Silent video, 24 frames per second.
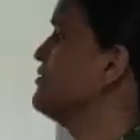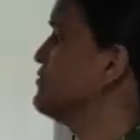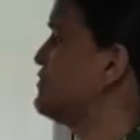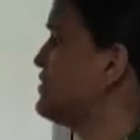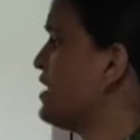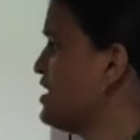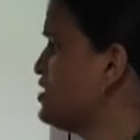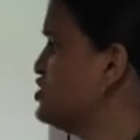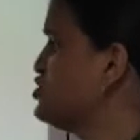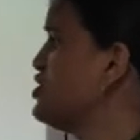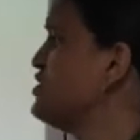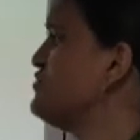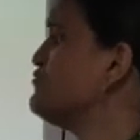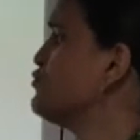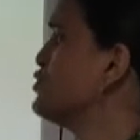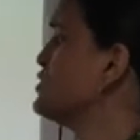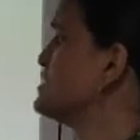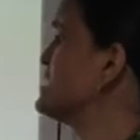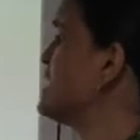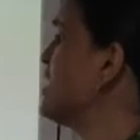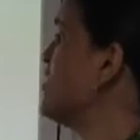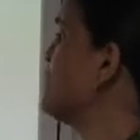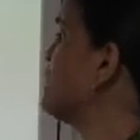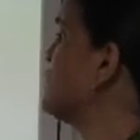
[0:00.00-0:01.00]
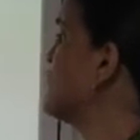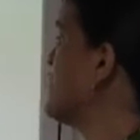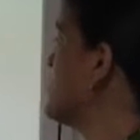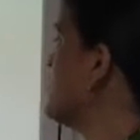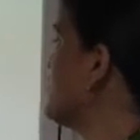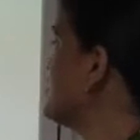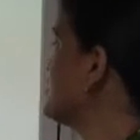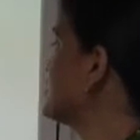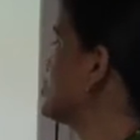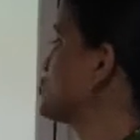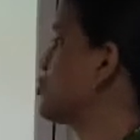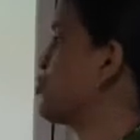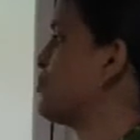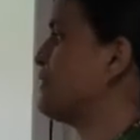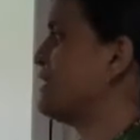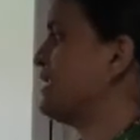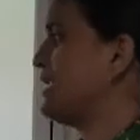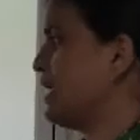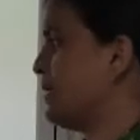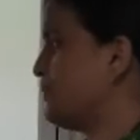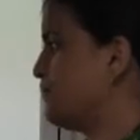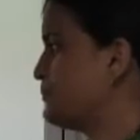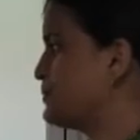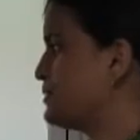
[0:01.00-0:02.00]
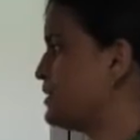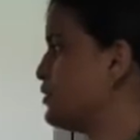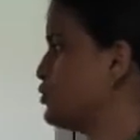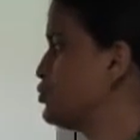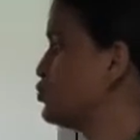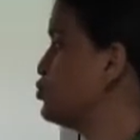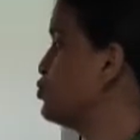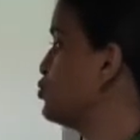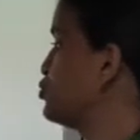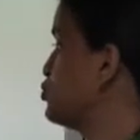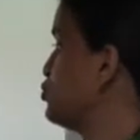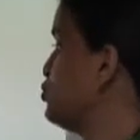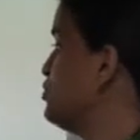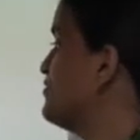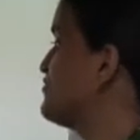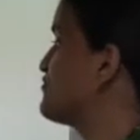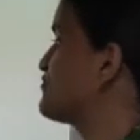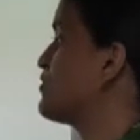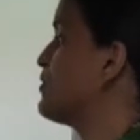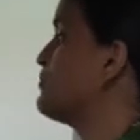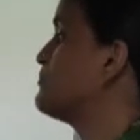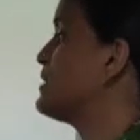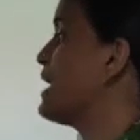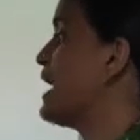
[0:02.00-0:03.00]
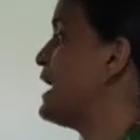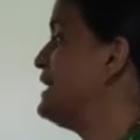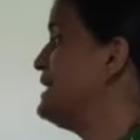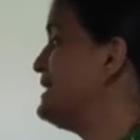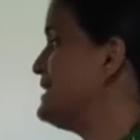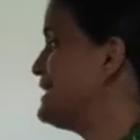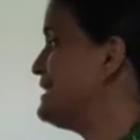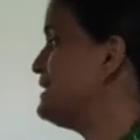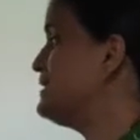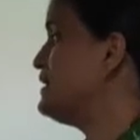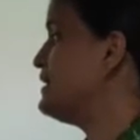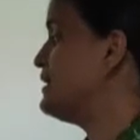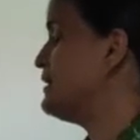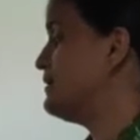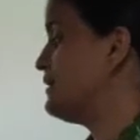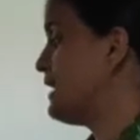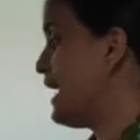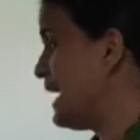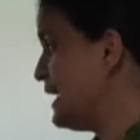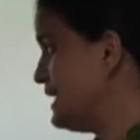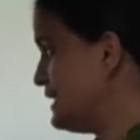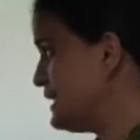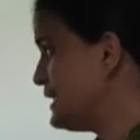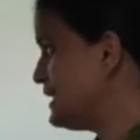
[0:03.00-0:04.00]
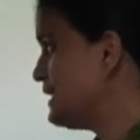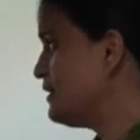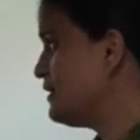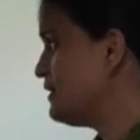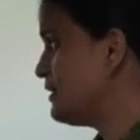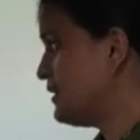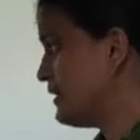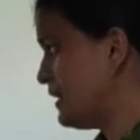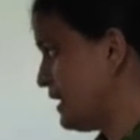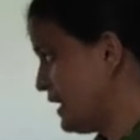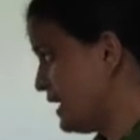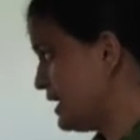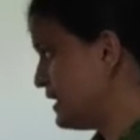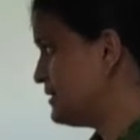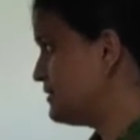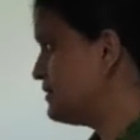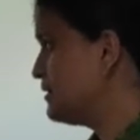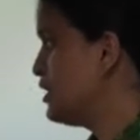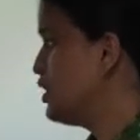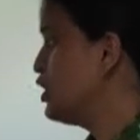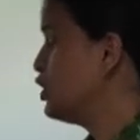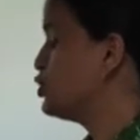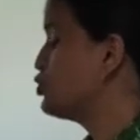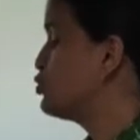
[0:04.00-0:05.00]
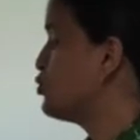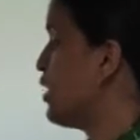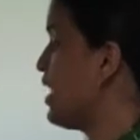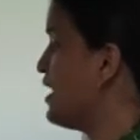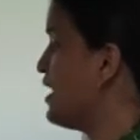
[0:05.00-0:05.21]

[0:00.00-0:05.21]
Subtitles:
Trajan was a famous Roman emperor who ruled from 98 to